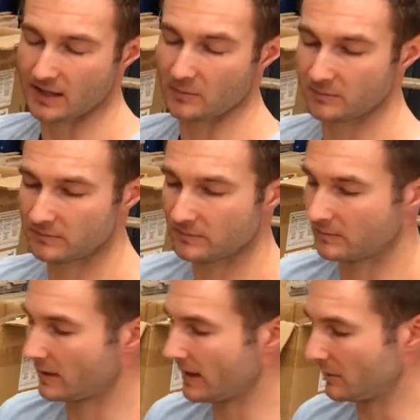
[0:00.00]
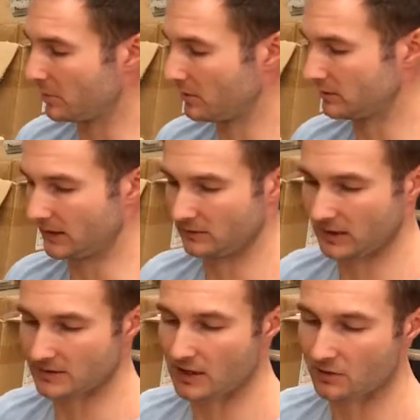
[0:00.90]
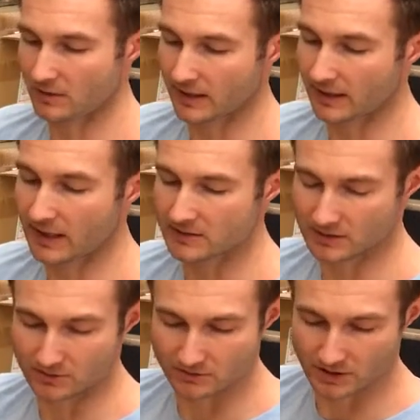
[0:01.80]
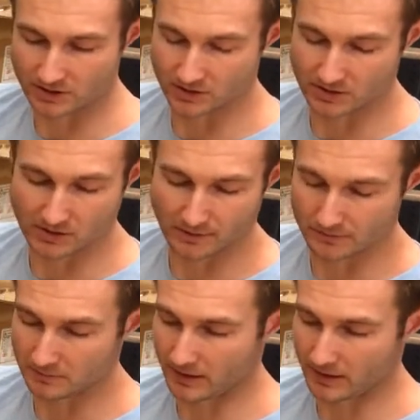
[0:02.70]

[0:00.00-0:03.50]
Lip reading: getting pulled out. That's how a lot of case construction is often